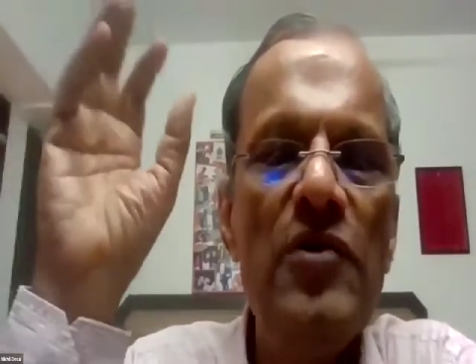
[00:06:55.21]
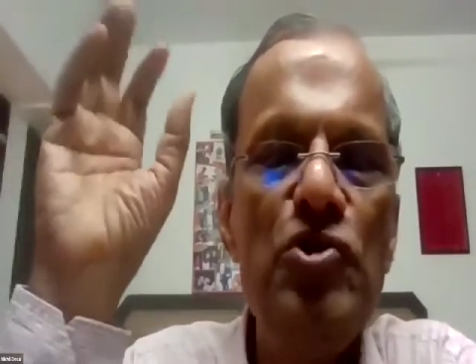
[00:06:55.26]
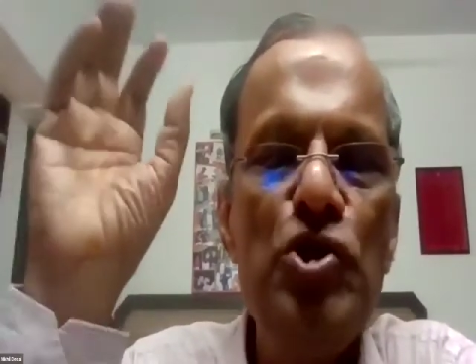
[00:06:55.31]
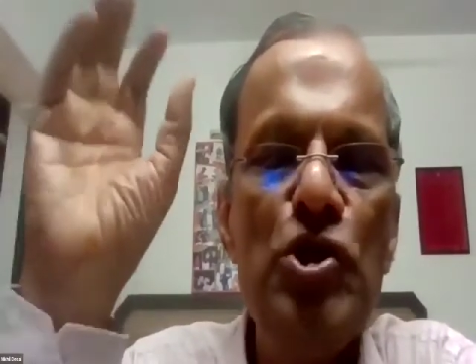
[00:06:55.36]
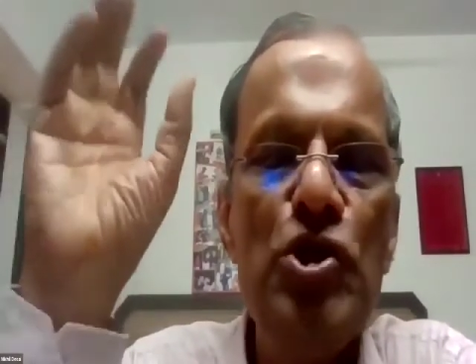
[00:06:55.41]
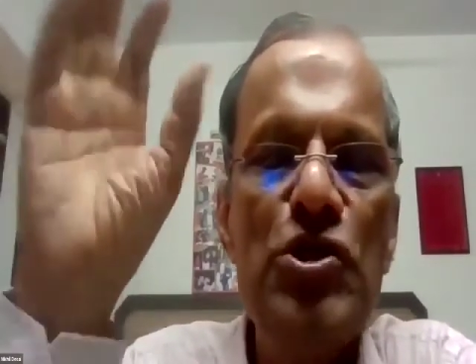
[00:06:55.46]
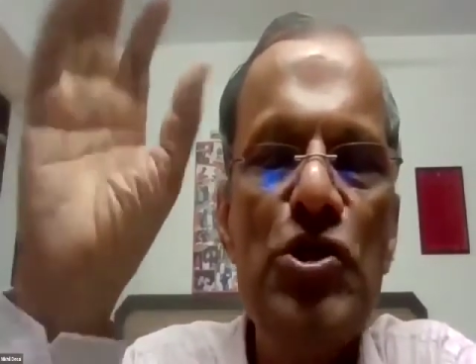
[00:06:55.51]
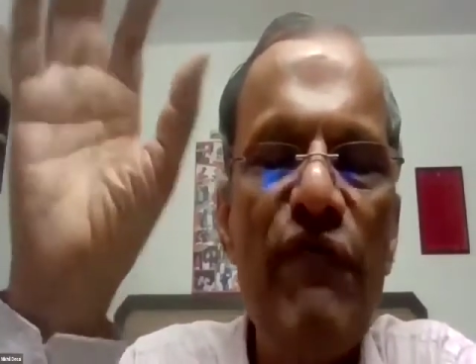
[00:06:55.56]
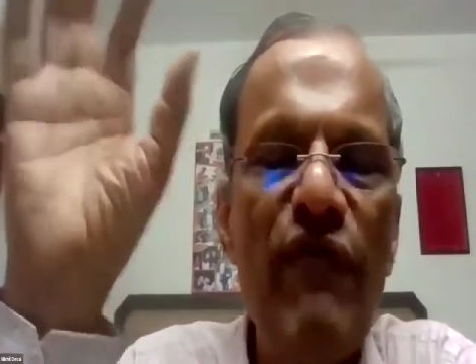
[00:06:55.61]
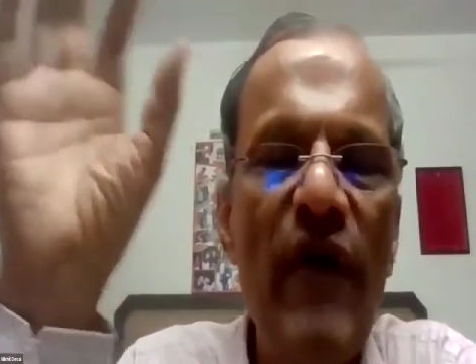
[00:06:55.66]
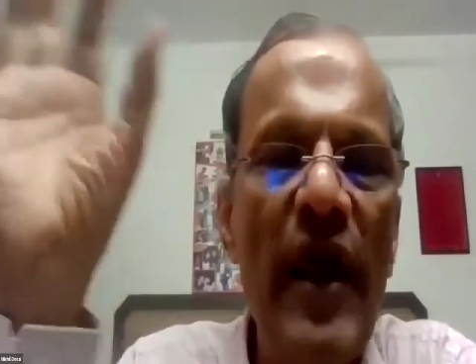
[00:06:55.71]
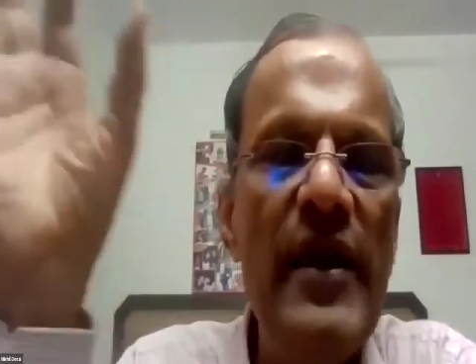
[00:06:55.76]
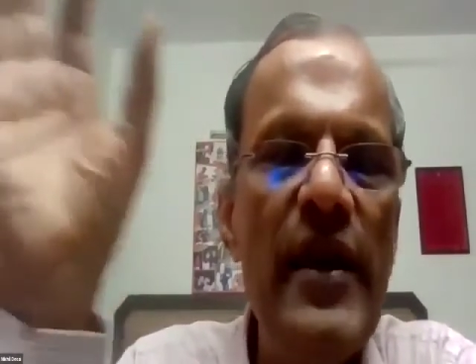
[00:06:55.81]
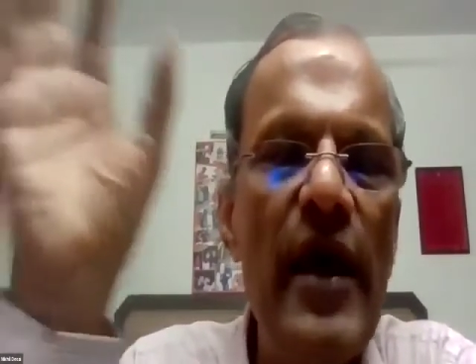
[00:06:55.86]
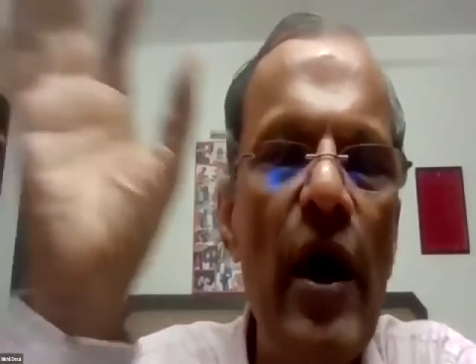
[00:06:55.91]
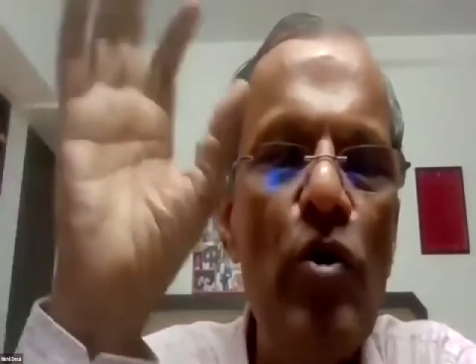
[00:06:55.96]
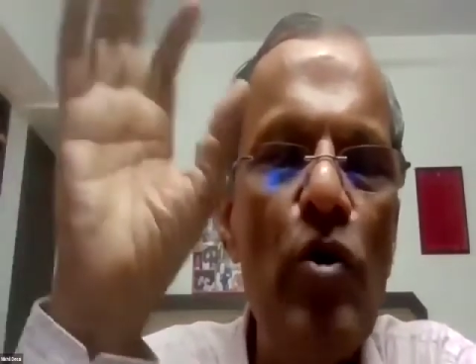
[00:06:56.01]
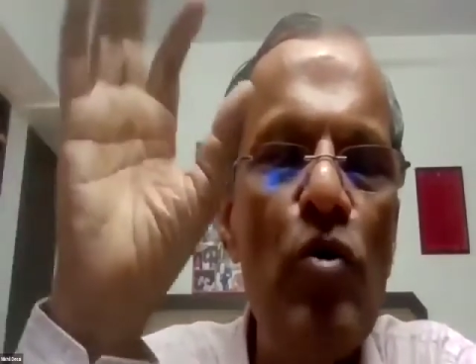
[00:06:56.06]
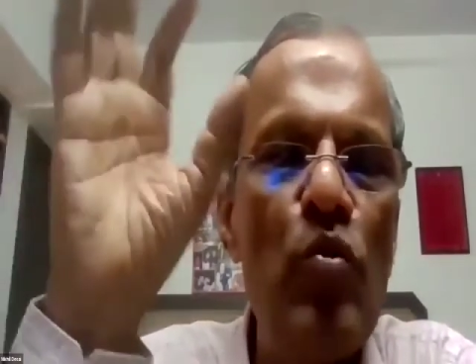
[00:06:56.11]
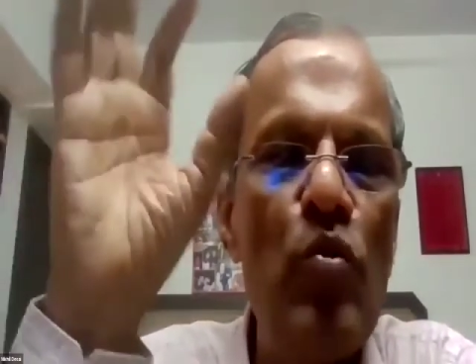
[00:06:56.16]
just
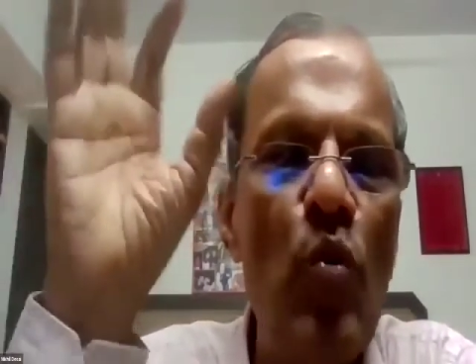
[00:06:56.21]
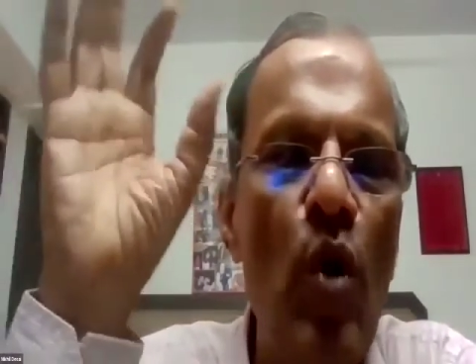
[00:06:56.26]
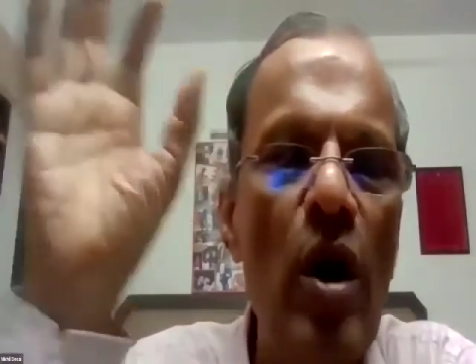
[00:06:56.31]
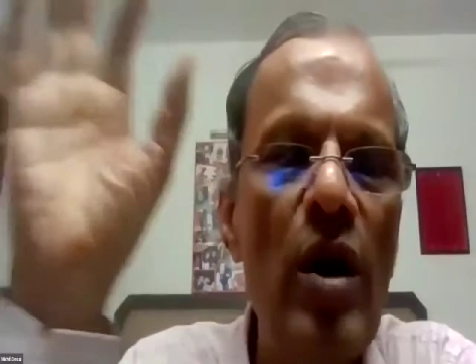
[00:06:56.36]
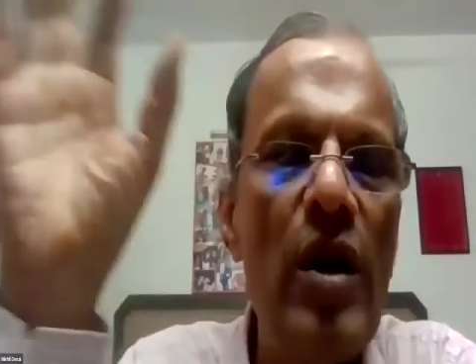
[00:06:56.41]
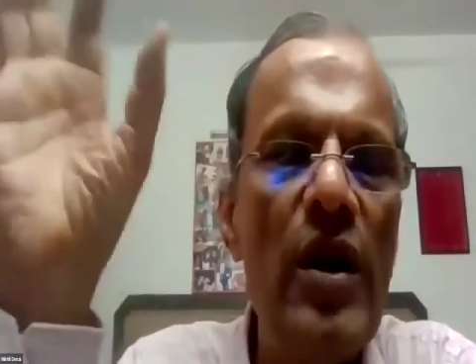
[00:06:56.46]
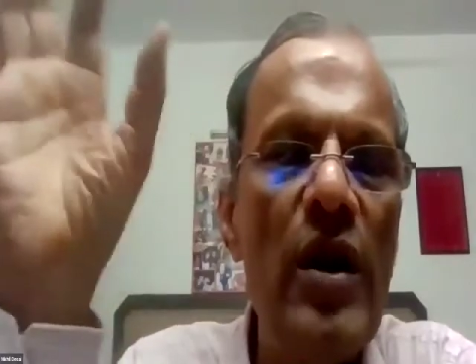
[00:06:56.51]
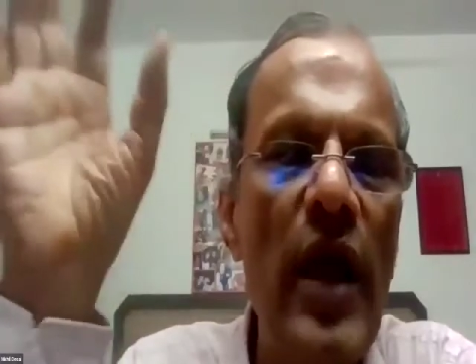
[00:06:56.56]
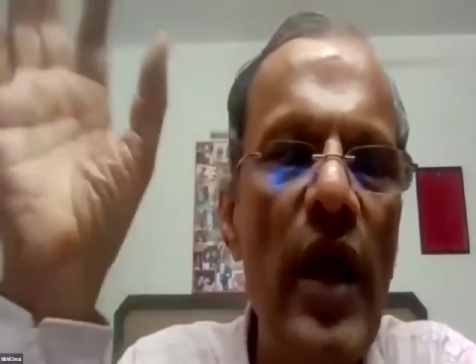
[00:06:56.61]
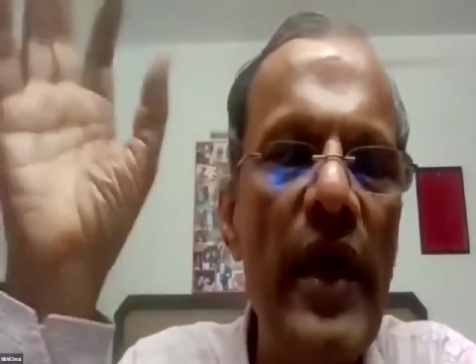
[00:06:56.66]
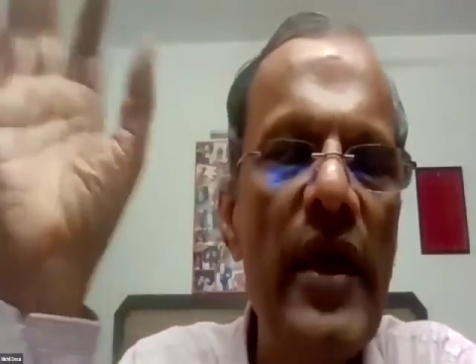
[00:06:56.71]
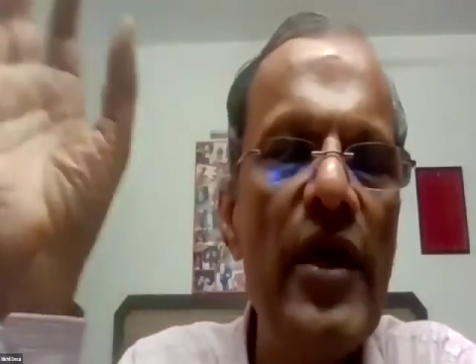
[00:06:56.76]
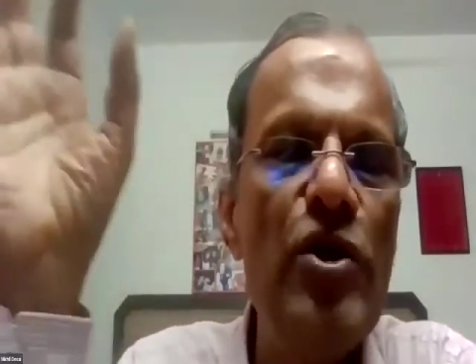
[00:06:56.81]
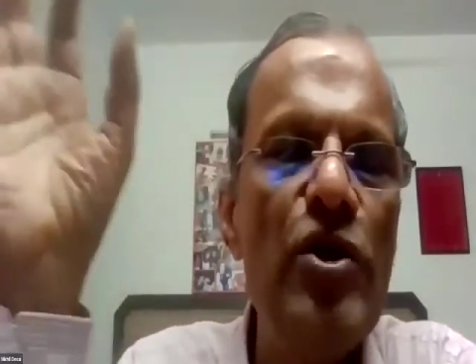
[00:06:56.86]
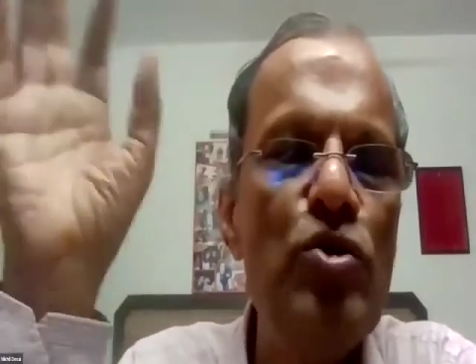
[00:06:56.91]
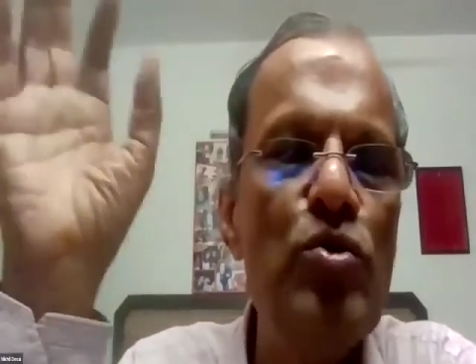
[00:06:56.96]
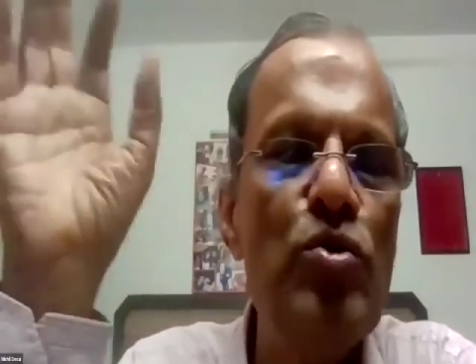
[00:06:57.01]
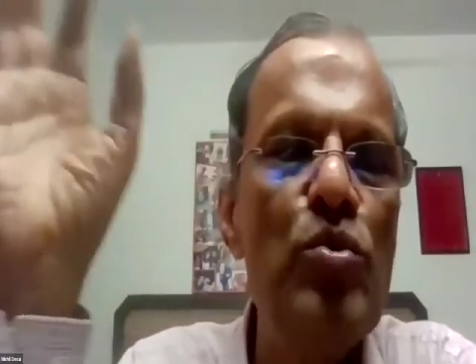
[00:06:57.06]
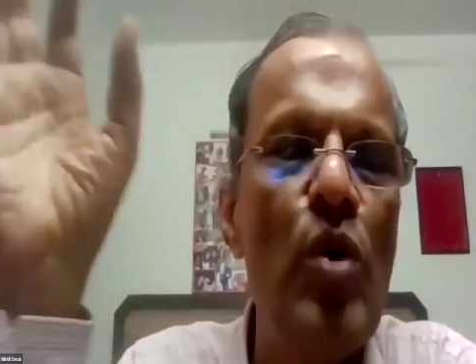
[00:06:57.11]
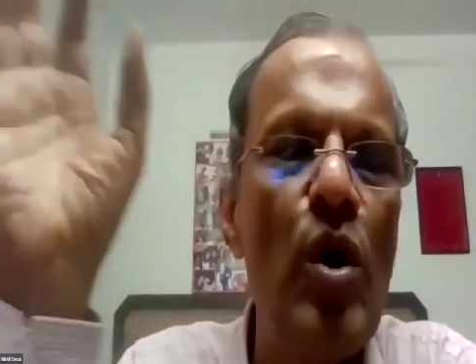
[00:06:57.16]
find out what I
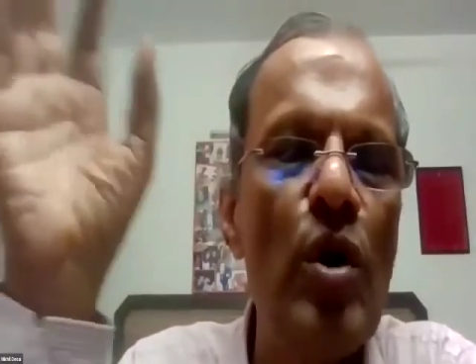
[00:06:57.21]
can do